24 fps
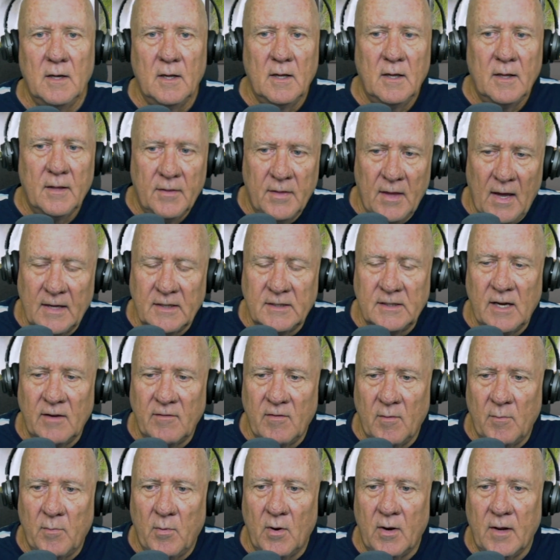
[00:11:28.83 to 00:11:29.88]
Thanks,
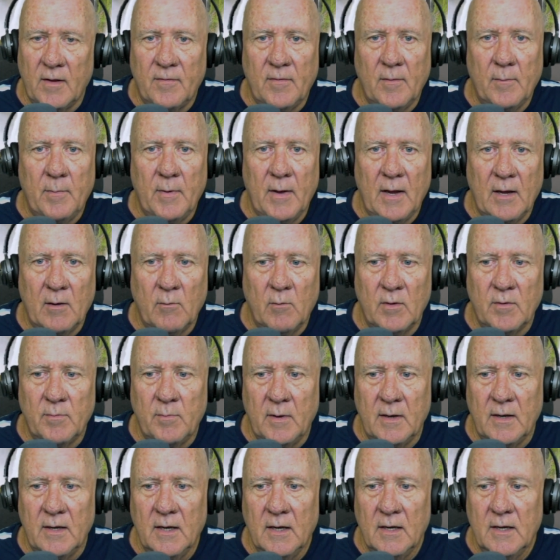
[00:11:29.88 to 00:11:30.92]
everybody, for being with
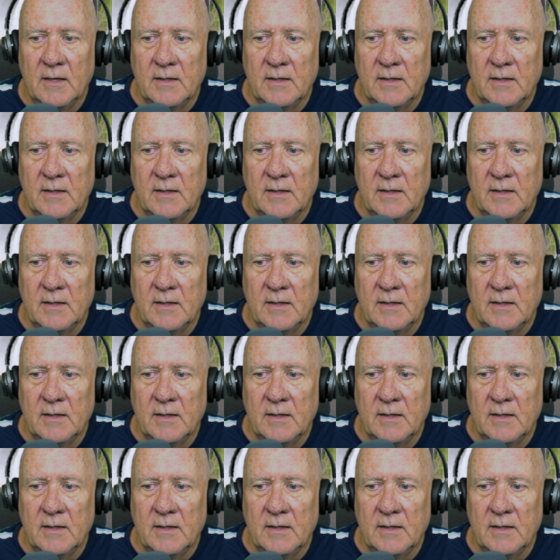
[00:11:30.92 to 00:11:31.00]
me.